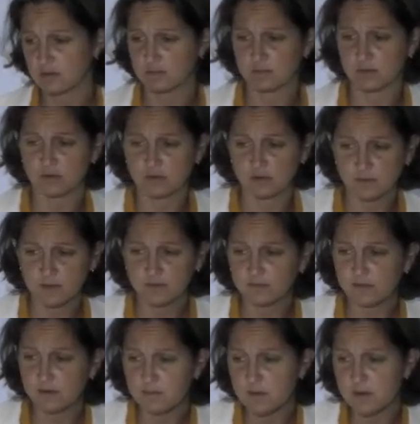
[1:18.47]
coming
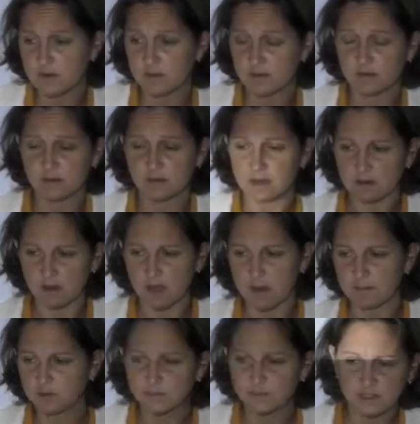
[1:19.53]
from the
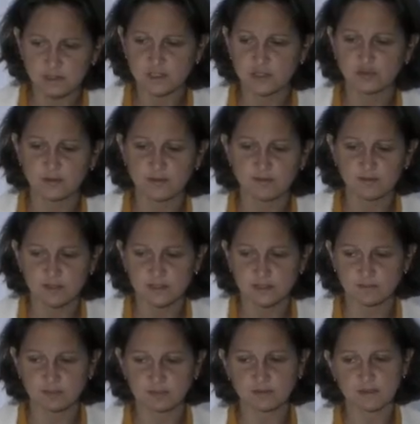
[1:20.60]
abdominal injury, for
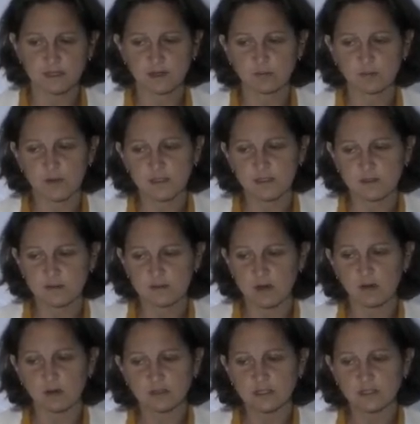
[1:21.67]
example. And when the
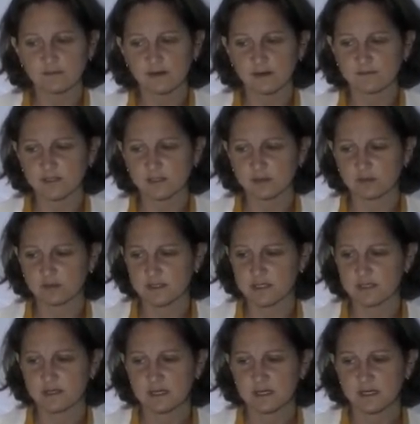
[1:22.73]
aortic valve is closing,
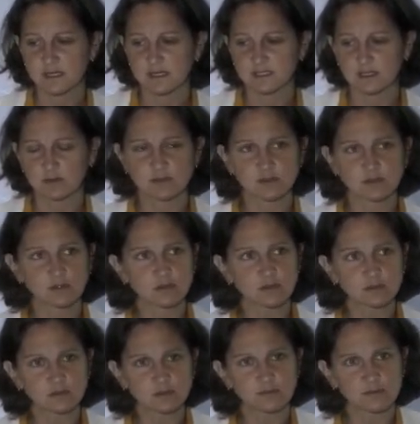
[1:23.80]
there is a
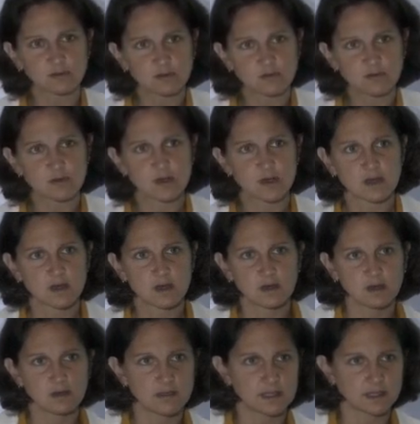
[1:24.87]
counterflow
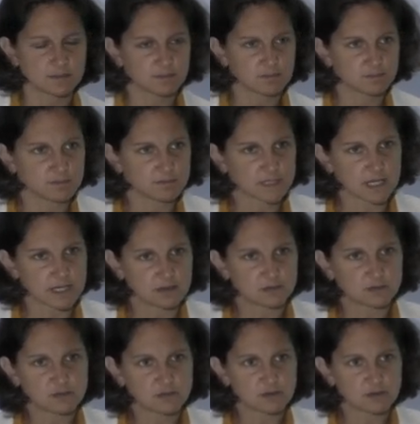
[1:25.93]
that can do